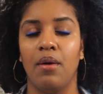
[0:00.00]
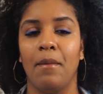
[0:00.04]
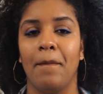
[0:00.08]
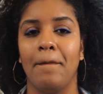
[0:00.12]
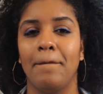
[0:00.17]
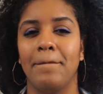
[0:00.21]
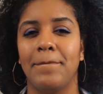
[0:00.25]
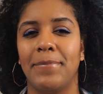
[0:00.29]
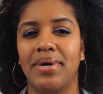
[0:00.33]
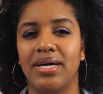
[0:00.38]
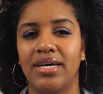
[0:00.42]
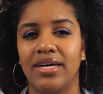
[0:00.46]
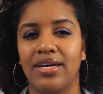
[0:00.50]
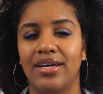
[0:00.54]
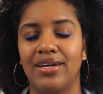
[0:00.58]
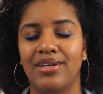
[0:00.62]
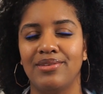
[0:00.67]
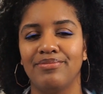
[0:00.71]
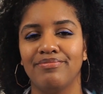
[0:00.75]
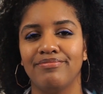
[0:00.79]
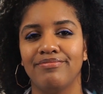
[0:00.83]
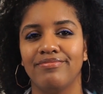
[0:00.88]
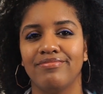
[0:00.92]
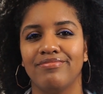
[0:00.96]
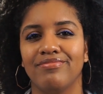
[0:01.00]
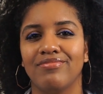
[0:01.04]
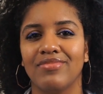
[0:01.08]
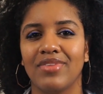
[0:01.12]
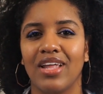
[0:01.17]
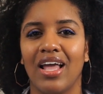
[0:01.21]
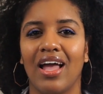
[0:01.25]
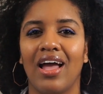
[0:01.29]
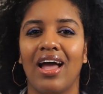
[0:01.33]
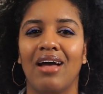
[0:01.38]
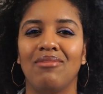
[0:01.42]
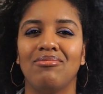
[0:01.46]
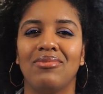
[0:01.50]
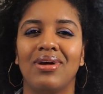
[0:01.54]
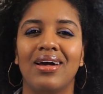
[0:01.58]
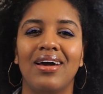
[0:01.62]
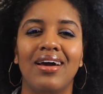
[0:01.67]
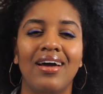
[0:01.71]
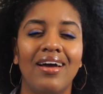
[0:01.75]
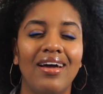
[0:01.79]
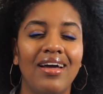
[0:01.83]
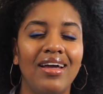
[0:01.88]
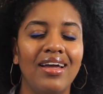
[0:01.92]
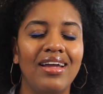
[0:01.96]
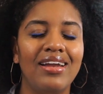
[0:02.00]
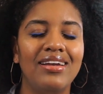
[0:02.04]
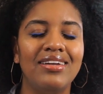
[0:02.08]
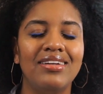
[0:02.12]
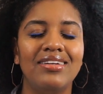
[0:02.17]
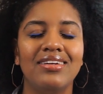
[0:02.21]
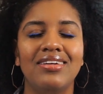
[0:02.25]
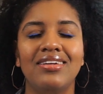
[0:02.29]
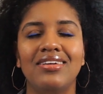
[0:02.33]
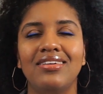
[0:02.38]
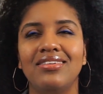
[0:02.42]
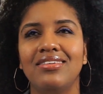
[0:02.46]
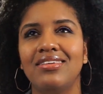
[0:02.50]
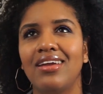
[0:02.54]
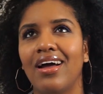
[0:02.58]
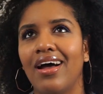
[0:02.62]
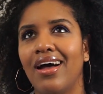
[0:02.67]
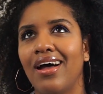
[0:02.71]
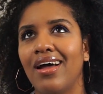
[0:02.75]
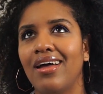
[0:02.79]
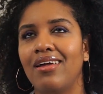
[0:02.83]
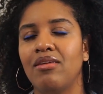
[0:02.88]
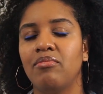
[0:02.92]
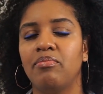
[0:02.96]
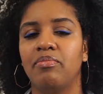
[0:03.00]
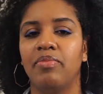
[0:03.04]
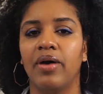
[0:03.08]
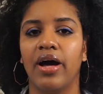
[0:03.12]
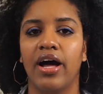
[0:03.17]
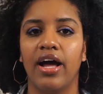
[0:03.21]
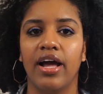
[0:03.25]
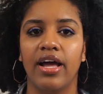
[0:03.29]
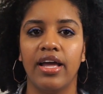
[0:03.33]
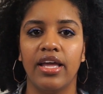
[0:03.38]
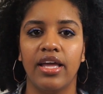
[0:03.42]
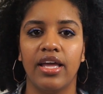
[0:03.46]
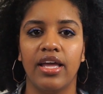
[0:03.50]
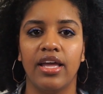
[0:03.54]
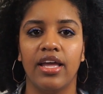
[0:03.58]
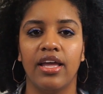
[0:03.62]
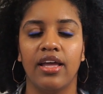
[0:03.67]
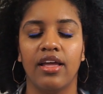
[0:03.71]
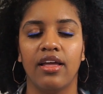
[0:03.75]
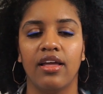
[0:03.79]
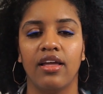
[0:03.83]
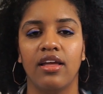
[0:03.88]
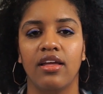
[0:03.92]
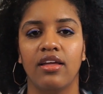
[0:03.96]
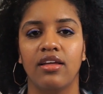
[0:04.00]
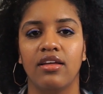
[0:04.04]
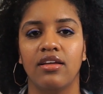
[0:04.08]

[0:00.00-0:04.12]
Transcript: But I'm kind of not buying